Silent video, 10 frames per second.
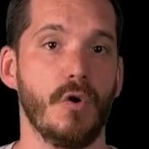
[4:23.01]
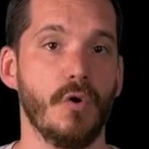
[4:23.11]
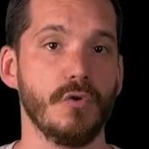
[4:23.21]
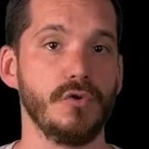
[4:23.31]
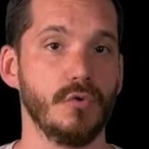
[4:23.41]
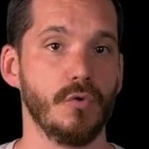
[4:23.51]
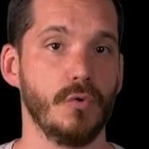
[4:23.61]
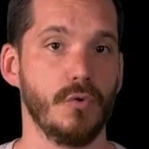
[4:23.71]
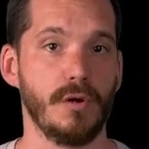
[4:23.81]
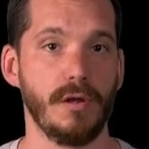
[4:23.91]
on
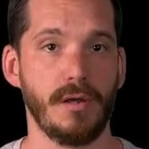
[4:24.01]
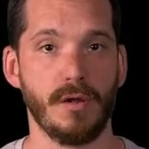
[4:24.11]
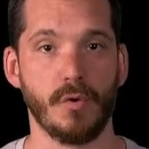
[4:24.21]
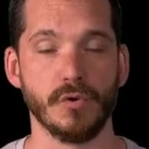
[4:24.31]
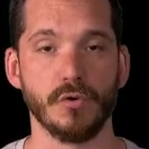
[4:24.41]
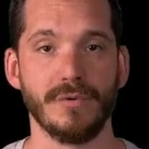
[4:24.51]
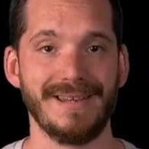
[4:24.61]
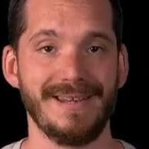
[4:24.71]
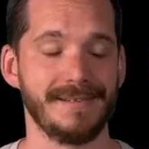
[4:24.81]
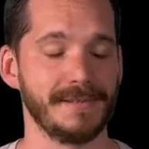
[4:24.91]
your
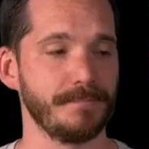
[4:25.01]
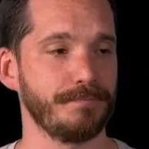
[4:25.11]
needs.